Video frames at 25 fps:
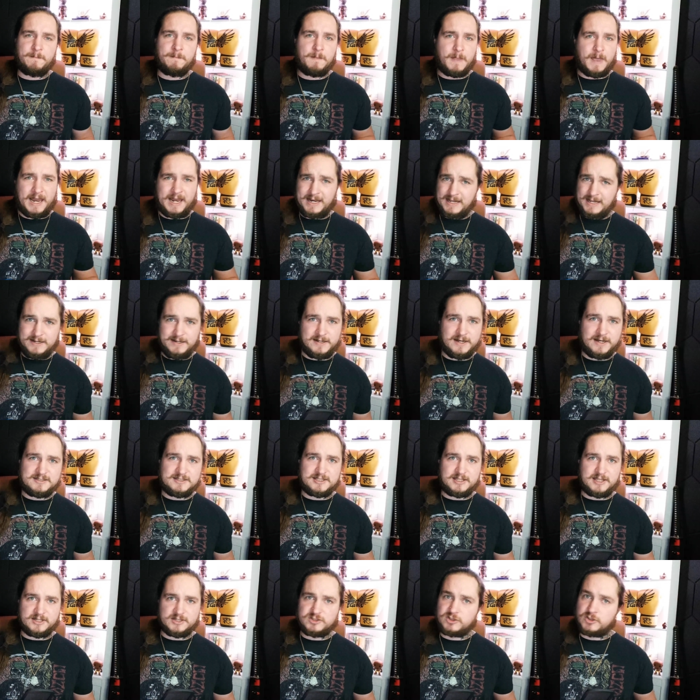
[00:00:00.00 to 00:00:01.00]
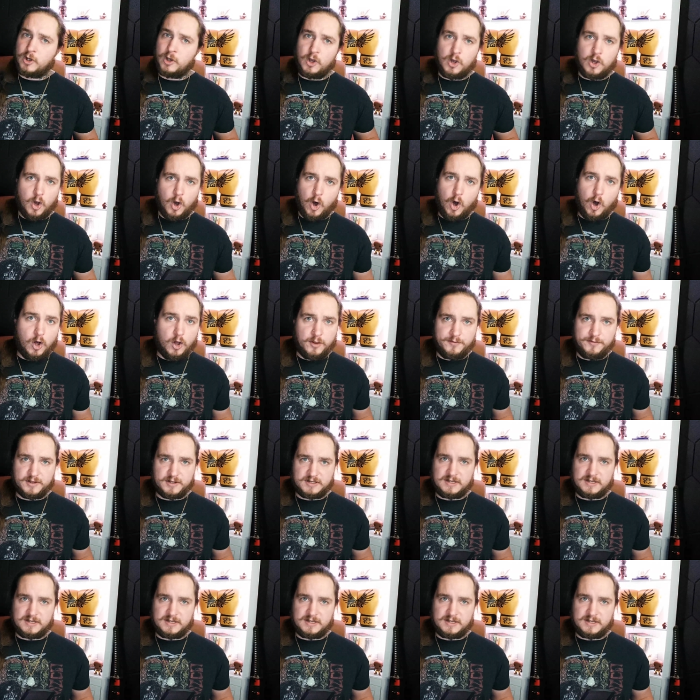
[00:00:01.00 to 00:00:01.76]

And he does this all the